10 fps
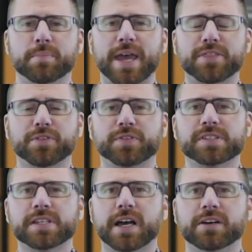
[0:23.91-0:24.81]

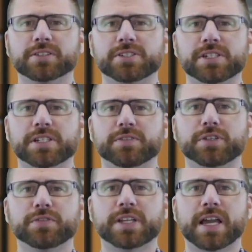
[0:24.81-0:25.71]
pathophysiology of
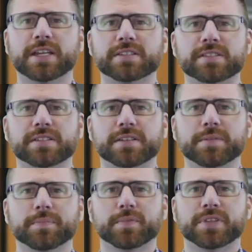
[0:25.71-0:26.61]
uveitis,
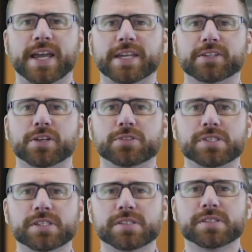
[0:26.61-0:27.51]

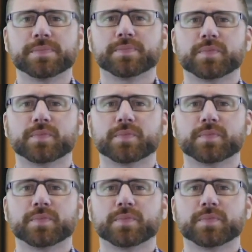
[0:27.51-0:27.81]
diagnosis,